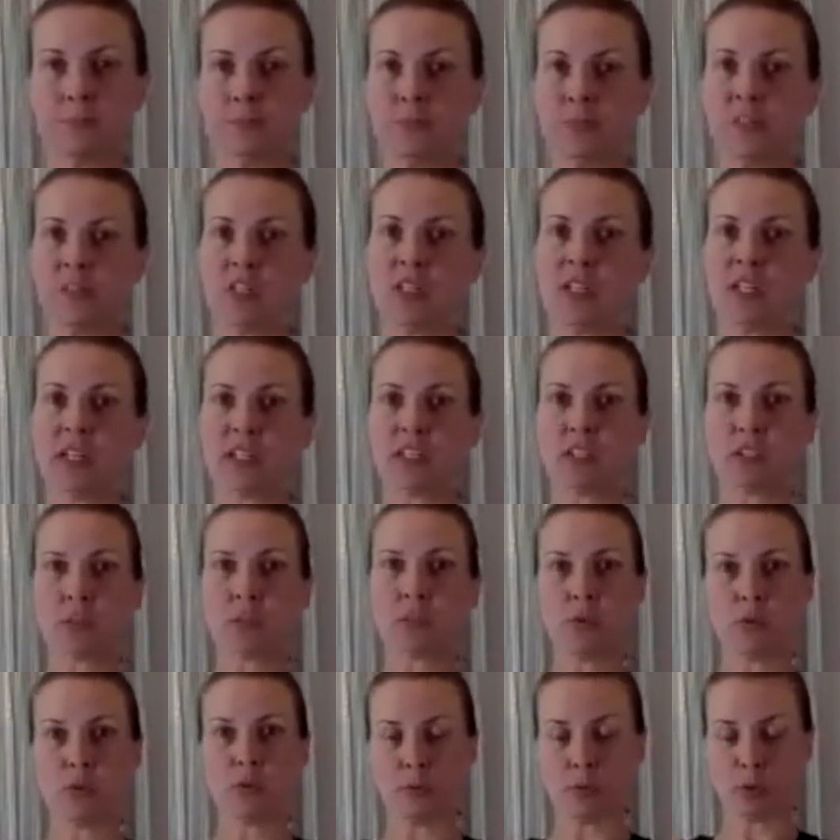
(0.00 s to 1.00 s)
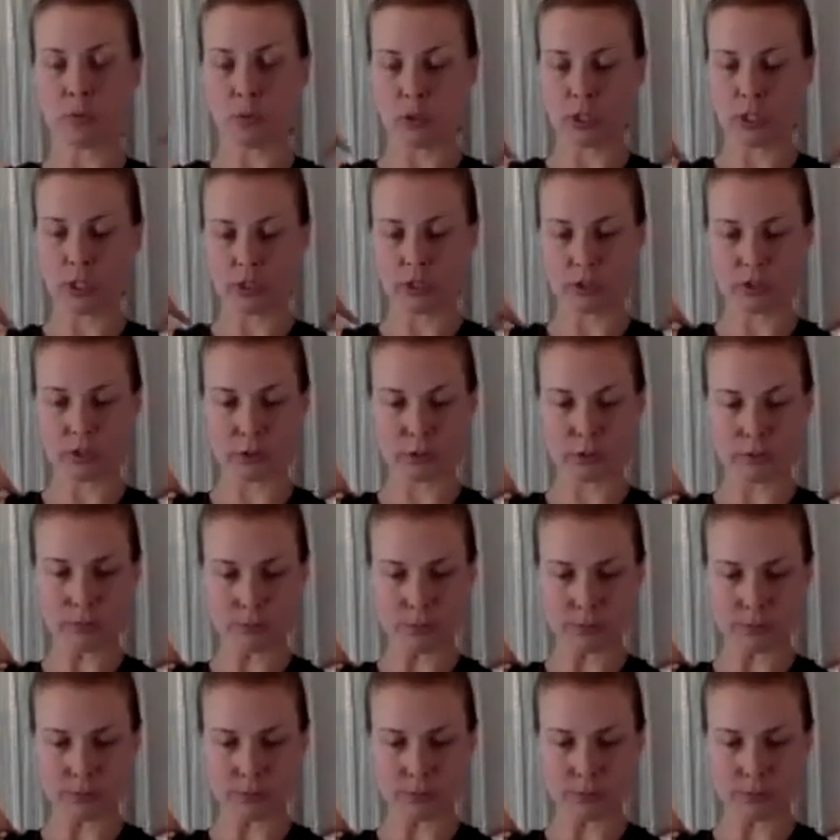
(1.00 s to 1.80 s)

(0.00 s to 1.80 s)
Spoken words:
The next movement we're going to do,